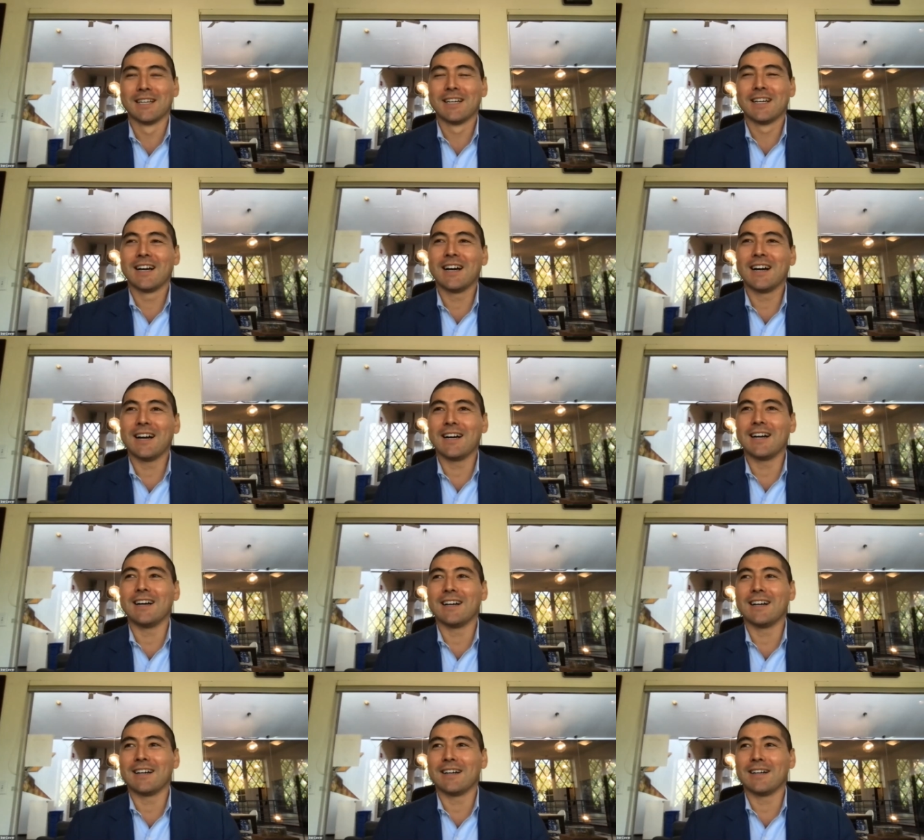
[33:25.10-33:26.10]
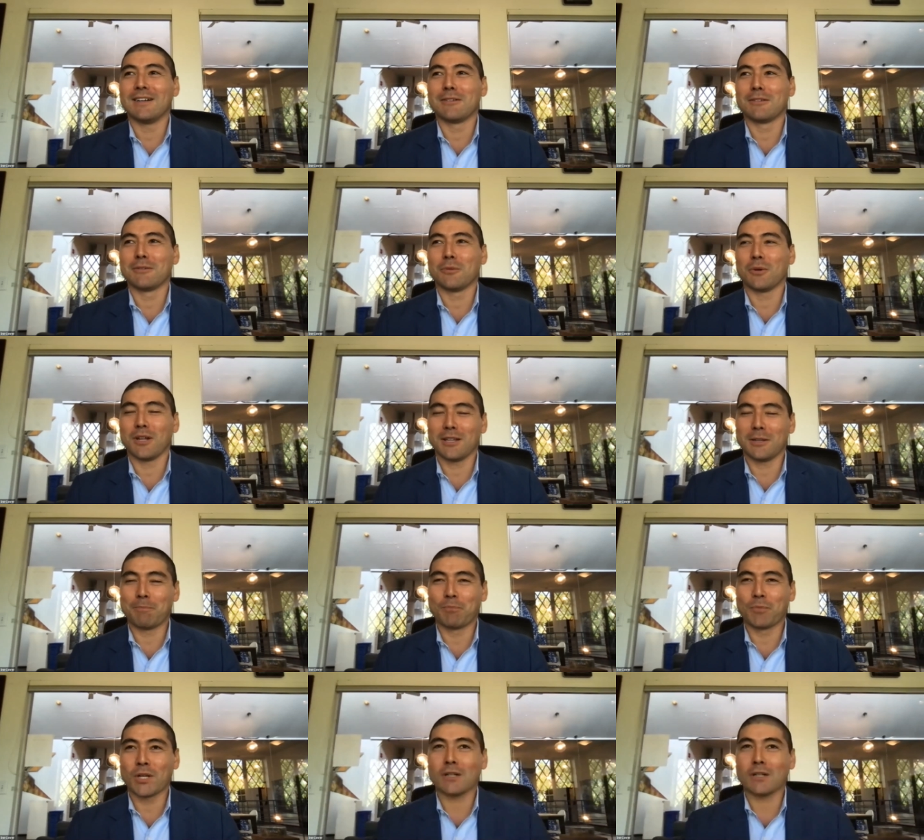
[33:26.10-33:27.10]
one of
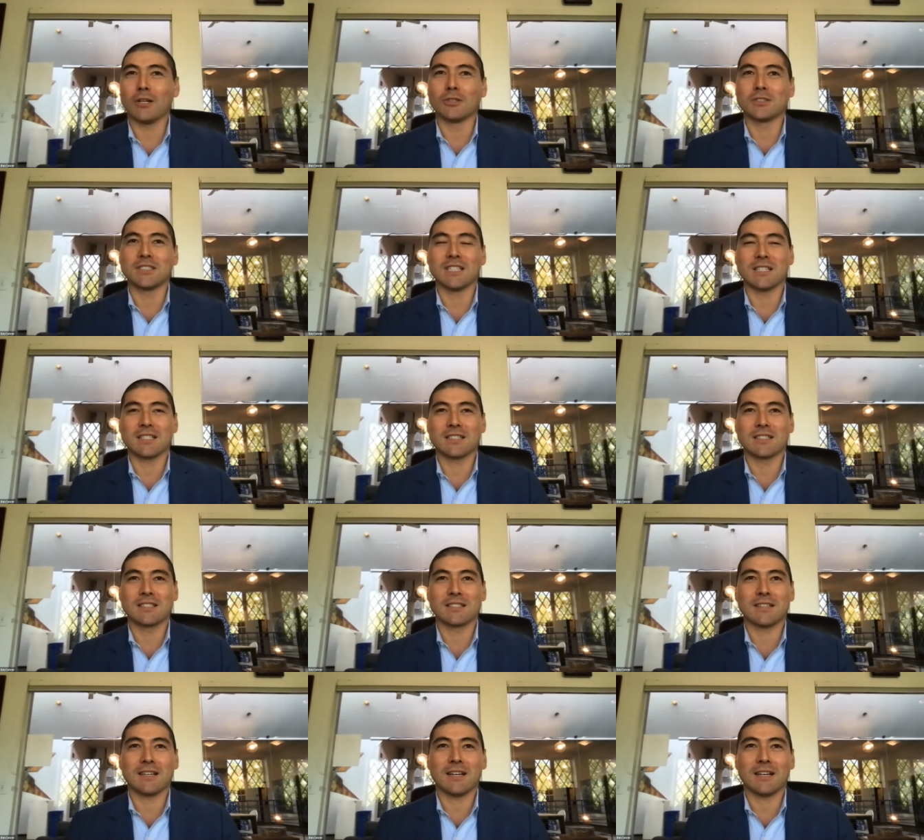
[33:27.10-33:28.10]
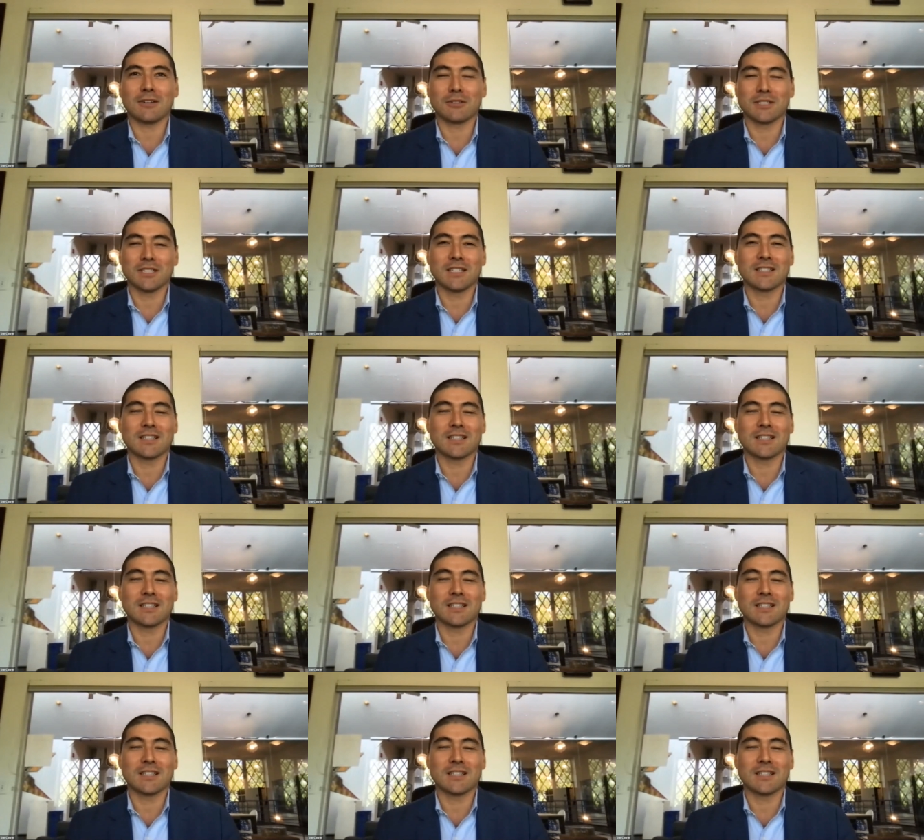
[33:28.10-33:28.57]
the closest cuisines